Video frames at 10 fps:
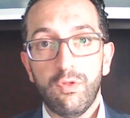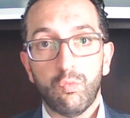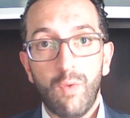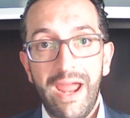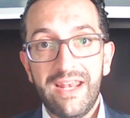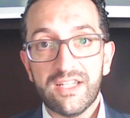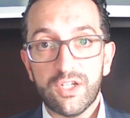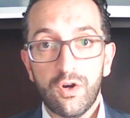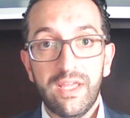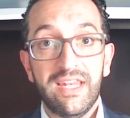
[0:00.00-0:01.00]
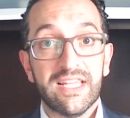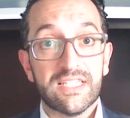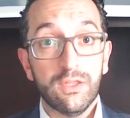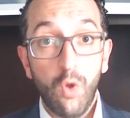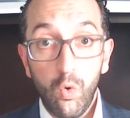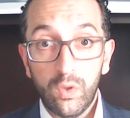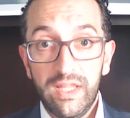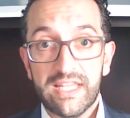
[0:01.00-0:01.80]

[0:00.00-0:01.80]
the right attorney and ex locally